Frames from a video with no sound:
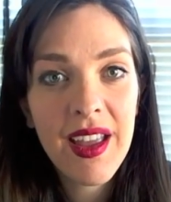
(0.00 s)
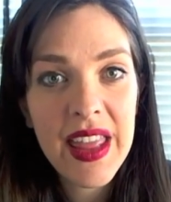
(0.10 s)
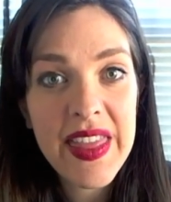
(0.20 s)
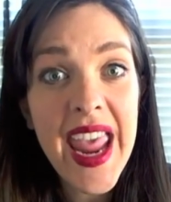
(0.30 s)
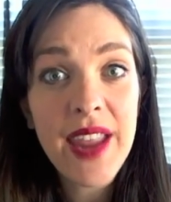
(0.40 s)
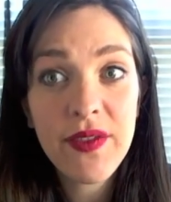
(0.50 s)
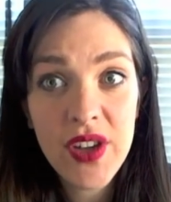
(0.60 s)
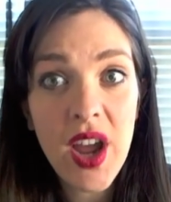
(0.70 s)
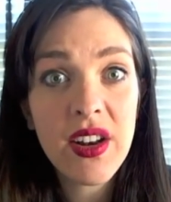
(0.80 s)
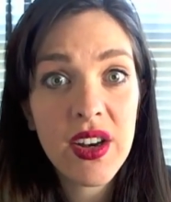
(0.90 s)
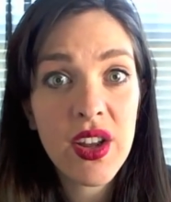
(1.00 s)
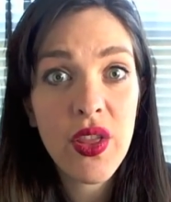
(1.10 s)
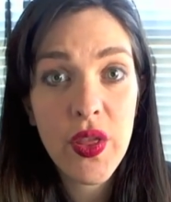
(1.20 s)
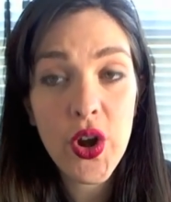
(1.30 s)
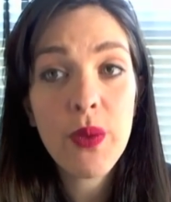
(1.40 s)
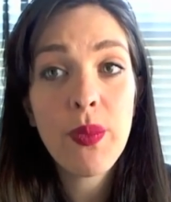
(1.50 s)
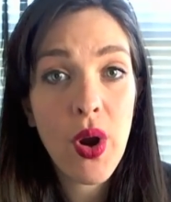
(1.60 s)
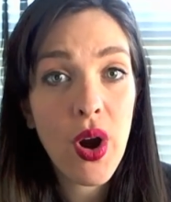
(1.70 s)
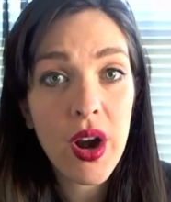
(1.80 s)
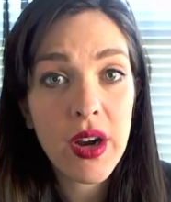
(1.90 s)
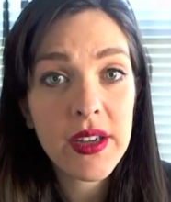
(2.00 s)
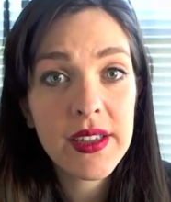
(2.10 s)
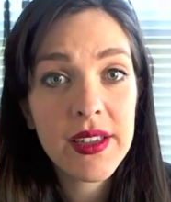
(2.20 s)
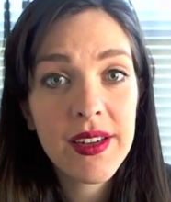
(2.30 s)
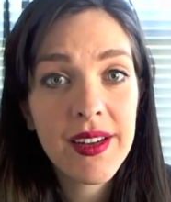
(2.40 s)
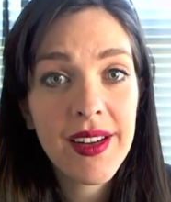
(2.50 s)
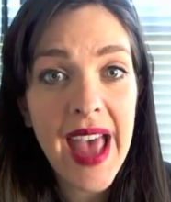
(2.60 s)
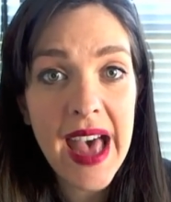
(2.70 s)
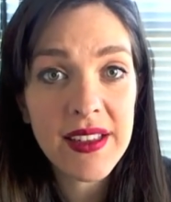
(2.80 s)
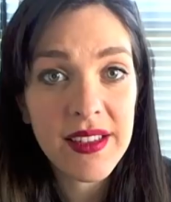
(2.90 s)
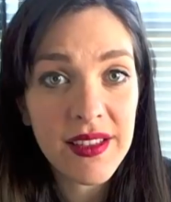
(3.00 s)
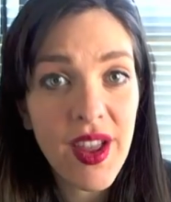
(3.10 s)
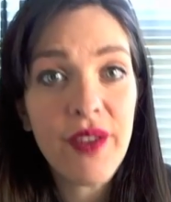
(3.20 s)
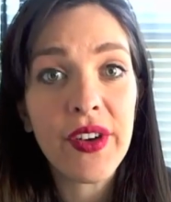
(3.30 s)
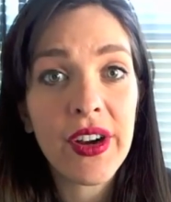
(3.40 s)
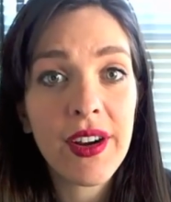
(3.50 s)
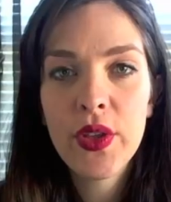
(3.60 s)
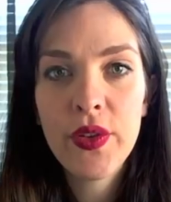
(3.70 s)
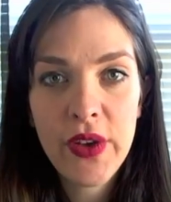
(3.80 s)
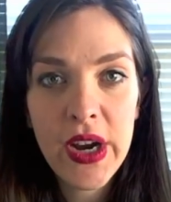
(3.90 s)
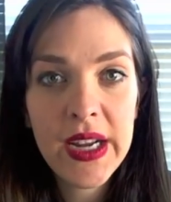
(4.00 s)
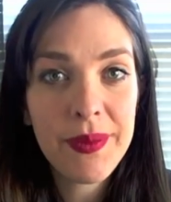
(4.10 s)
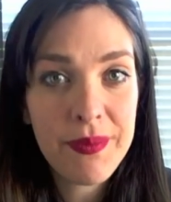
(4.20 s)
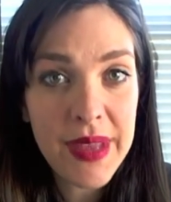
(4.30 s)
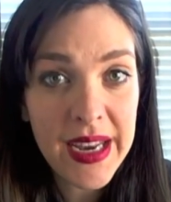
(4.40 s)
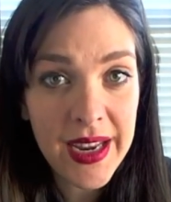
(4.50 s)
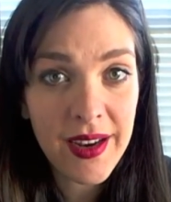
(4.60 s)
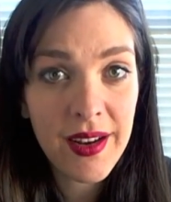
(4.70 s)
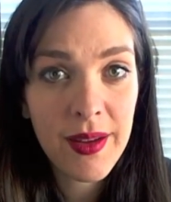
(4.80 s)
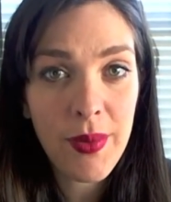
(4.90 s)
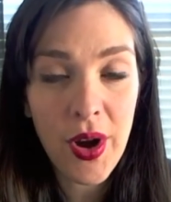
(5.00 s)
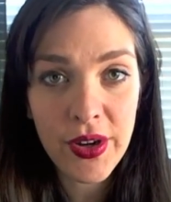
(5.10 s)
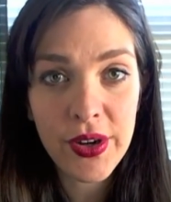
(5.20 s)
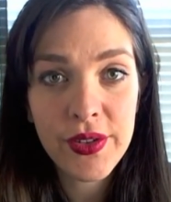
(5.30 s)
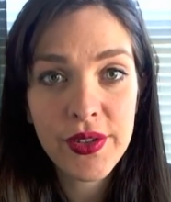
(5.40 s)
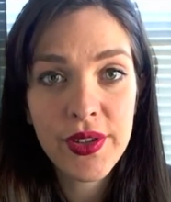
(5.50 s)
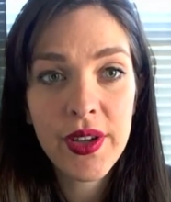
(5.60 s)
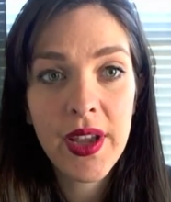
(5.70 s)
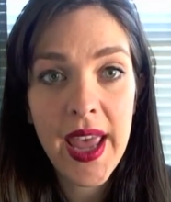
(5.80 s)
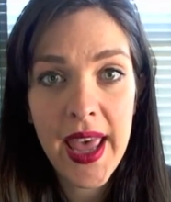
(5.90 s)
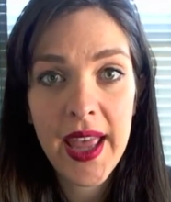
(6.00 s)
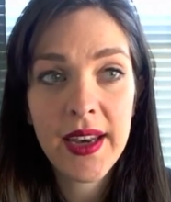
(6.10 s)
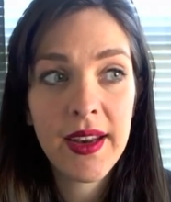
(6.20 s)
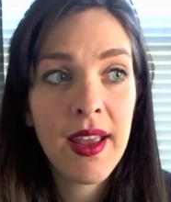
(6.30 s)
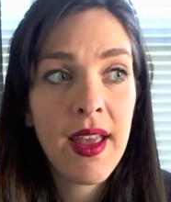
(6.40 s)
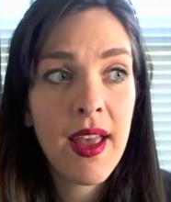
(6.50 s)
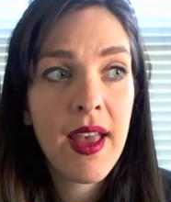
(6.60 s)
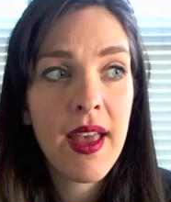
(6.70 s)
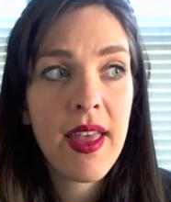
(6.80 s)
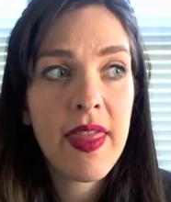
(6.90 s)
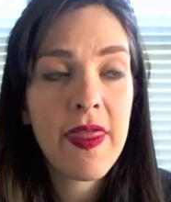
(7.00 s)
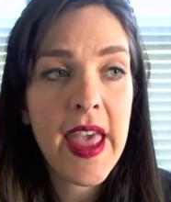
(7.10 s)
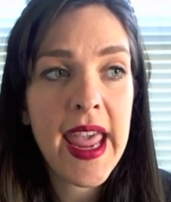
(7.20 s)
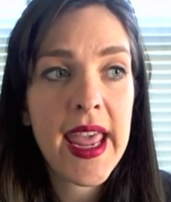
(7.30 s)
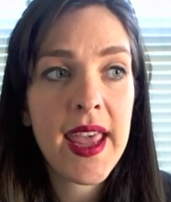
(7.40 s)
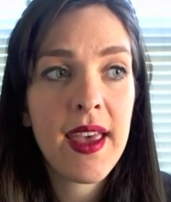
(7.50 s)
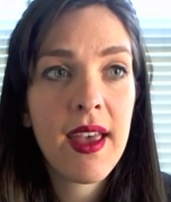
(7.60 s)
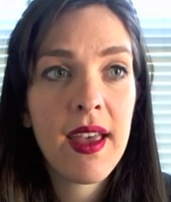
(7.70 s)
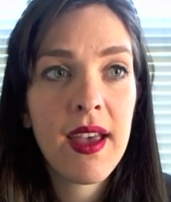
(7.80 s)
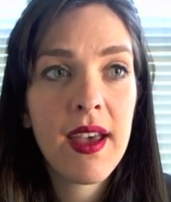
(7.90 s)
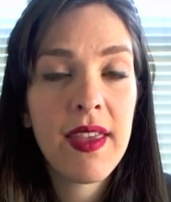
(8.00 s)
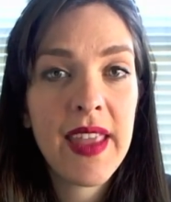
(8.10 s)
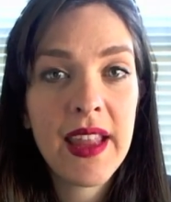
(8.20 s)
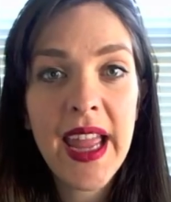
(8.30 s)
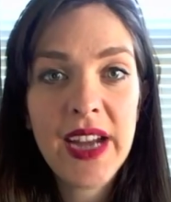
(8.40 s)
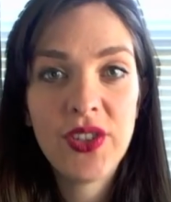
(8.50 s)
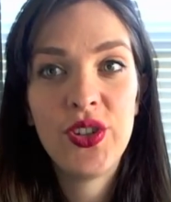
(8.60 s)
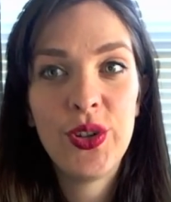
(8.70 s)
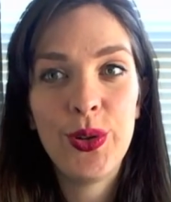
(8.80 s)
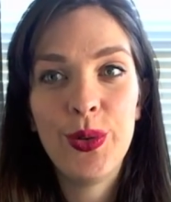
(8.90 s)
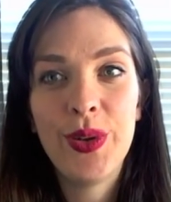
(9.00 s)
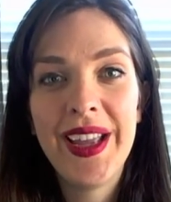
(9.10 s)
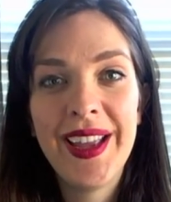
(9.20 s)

they've done their part as a lover. They're very committed partners, and they like to